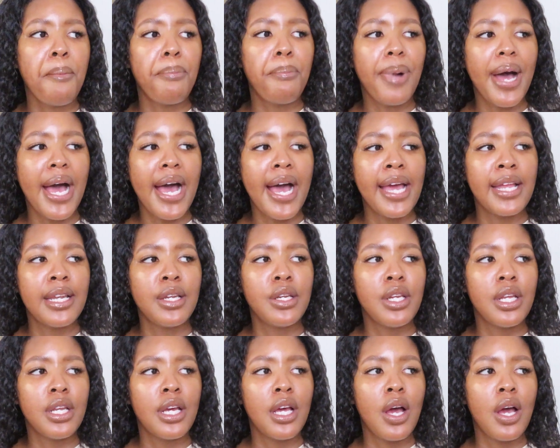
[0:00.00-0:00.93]
But
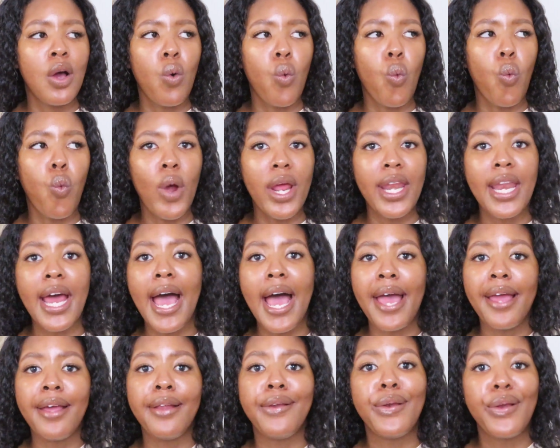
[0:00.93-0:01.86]
when
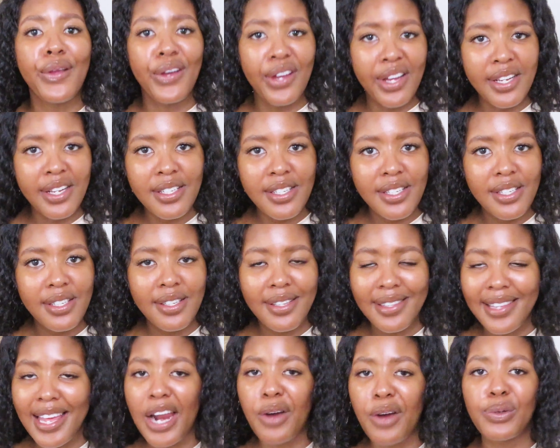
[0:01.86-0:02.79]
I learned
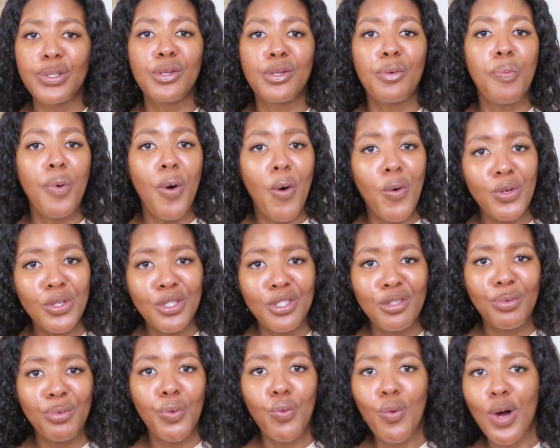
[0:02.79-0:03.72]
that I was supposed
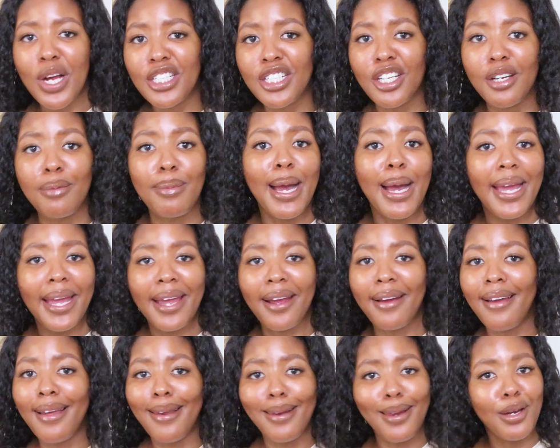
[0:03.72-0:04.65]
to be washing my
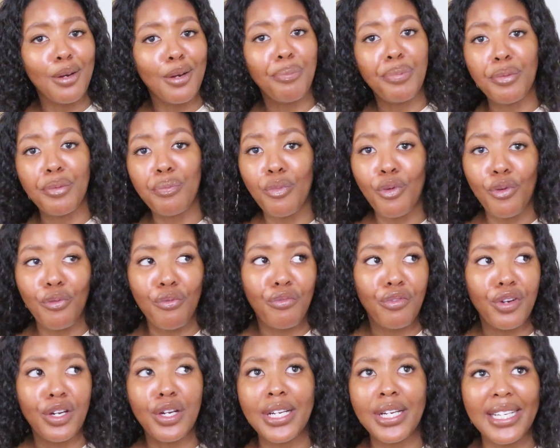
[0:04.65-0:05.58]
hair a little bit more
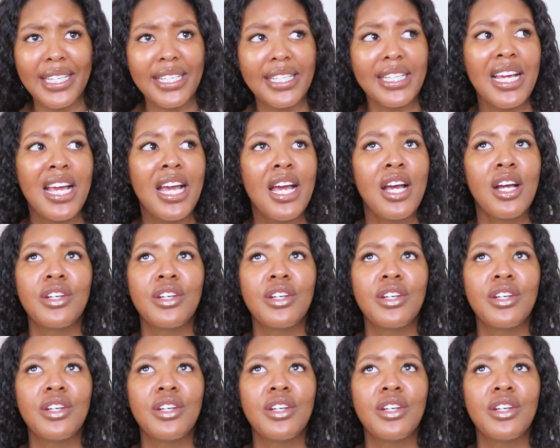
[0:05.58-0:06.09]
frequently,